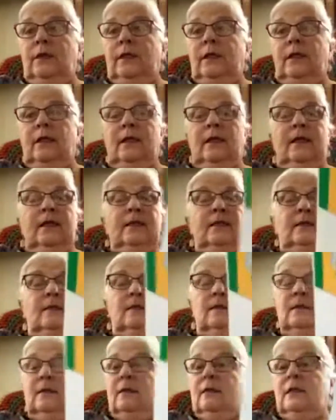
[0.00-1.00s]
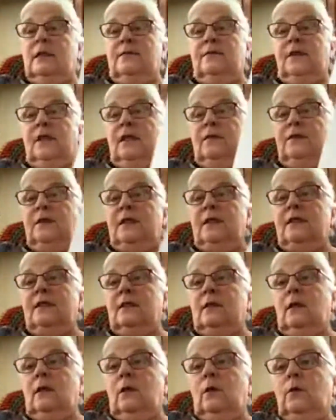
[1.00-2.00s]
I started this 5 years
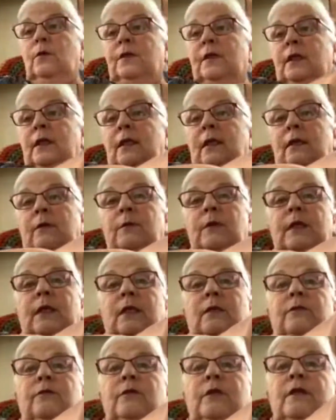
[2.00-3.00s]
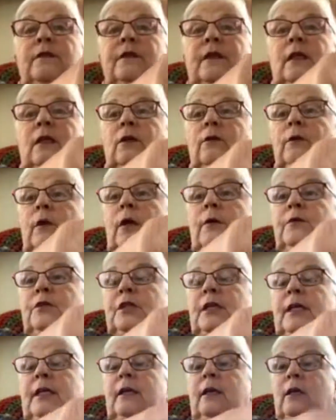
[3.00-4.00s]
ago thinking we can rethink
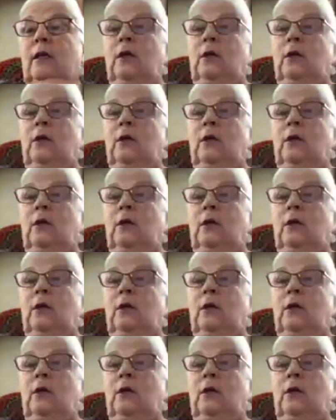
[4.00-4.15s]
crochet,